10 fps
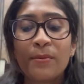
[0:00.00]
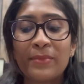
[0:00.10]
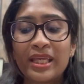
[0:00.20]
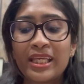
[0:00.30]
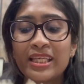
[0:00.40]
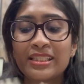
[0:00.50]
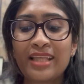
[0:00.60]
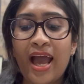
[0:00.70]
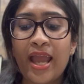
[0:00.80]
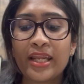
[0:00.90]
because
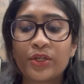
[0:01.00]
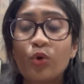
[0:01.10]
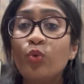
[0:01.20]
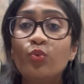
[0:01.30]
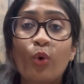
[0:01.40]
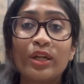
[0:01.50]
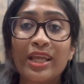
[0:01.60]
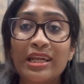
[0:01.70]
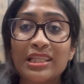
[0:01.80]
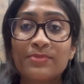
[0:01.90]
I don't want any